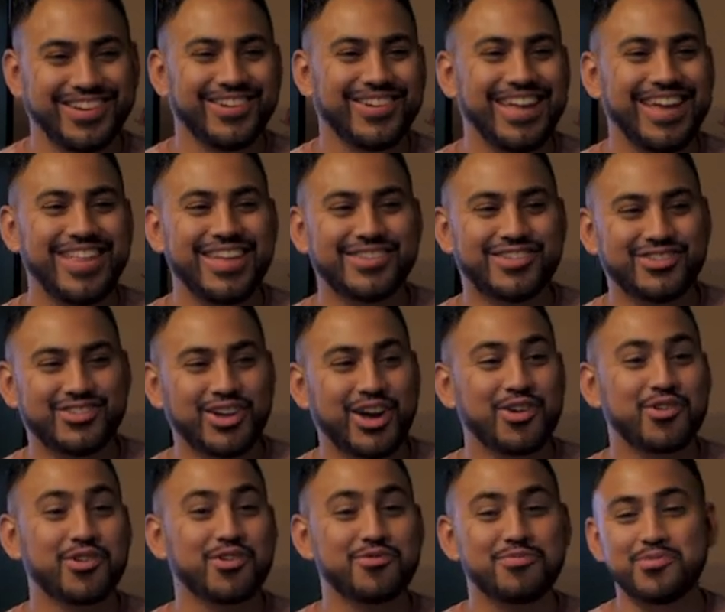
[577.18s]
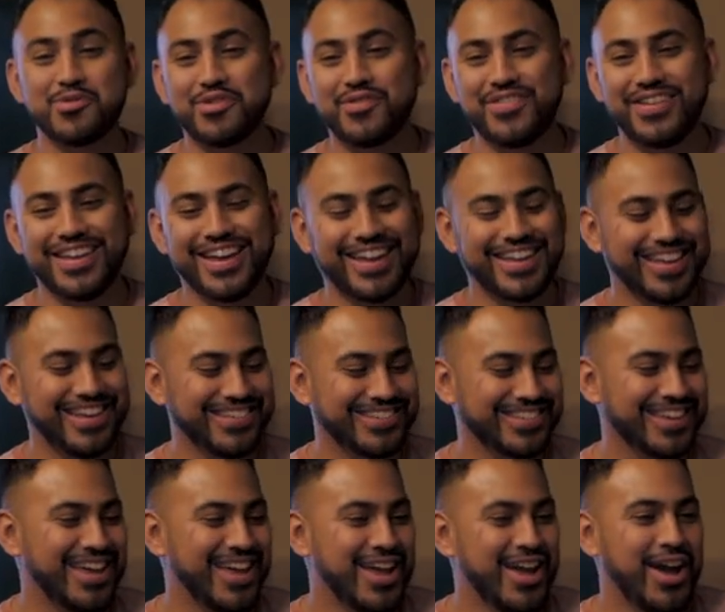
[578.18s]
okay, that's a genre of movie, I
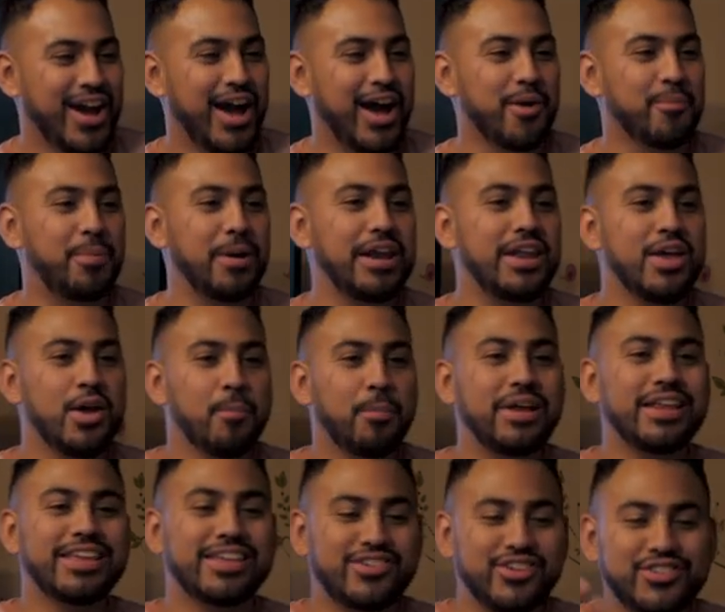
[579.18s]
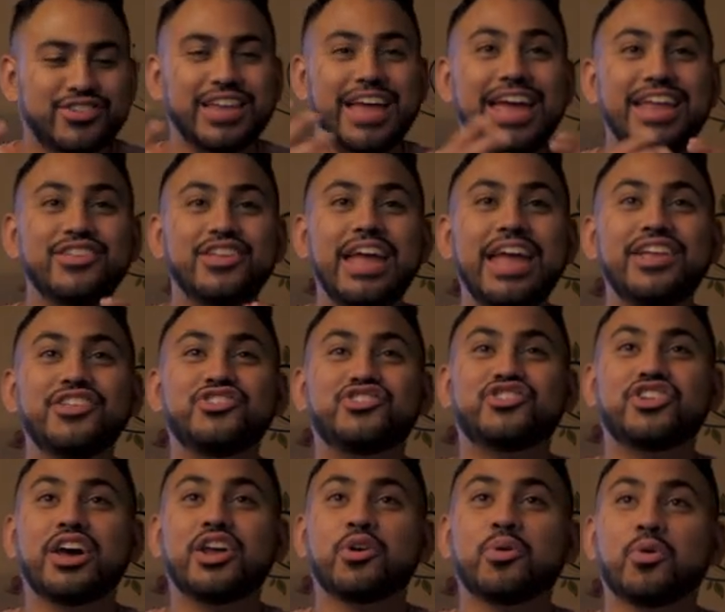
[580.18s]
guess. But just in
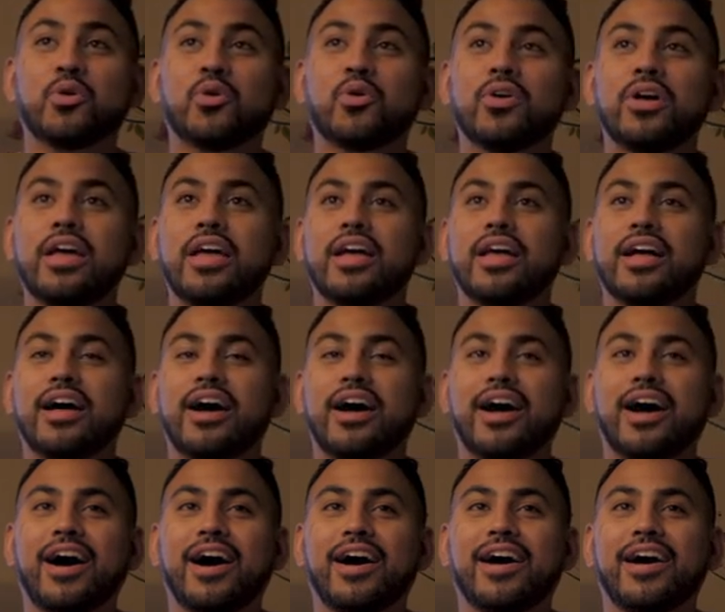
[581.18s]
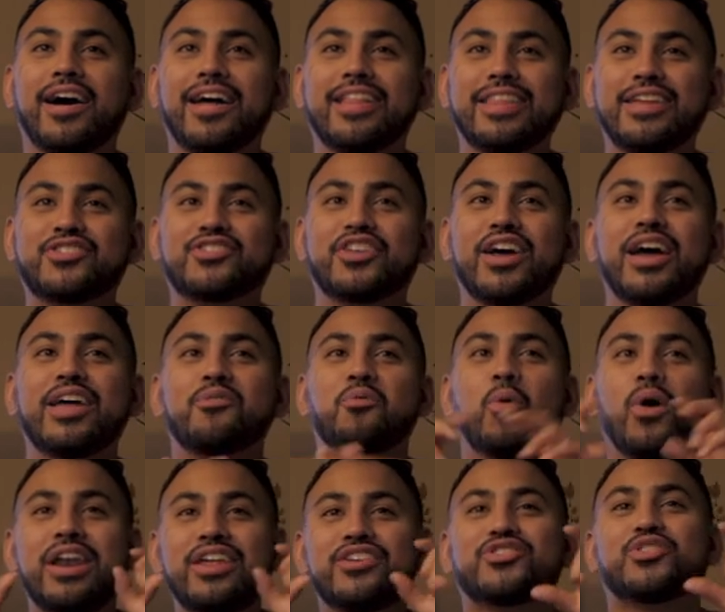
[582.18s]
general, let's.
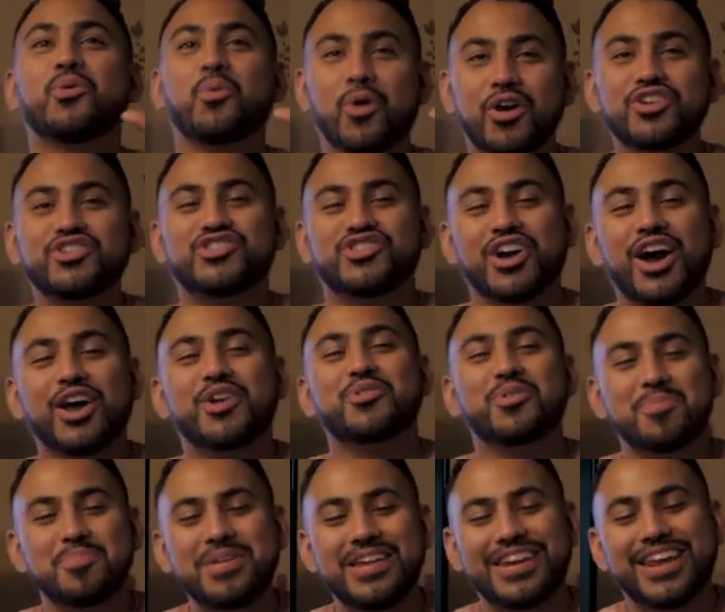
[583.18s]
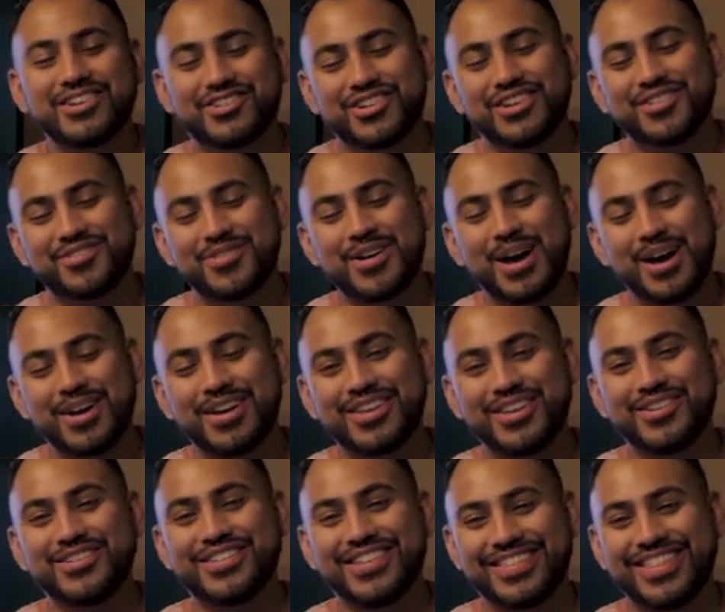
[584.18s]
What does the word genre mean? I should have
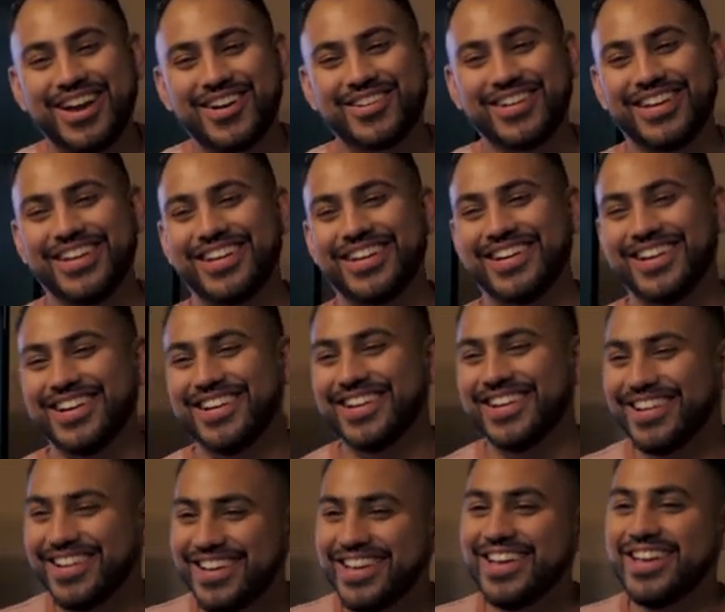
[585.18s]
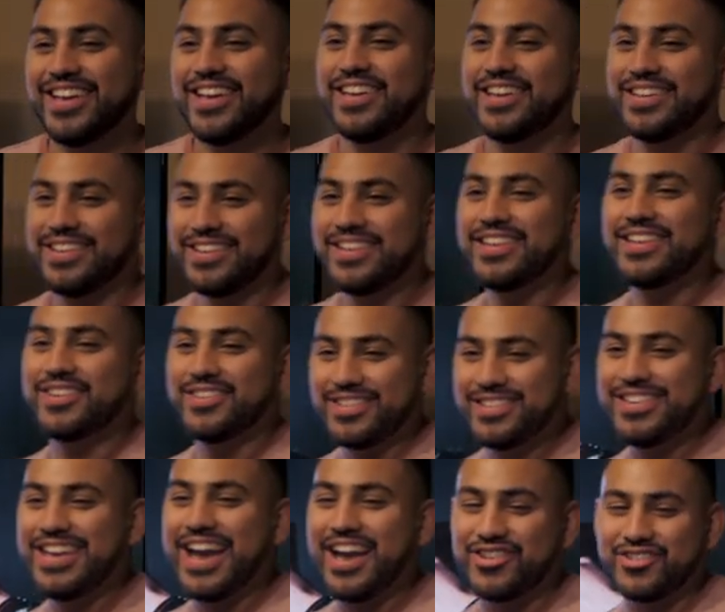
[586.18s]
used it that way.
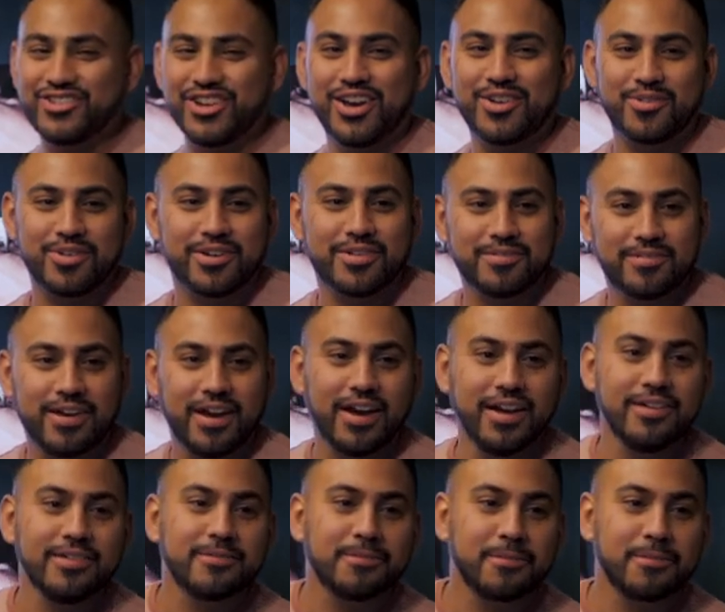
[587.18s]
Yeah, genre. Uh huh.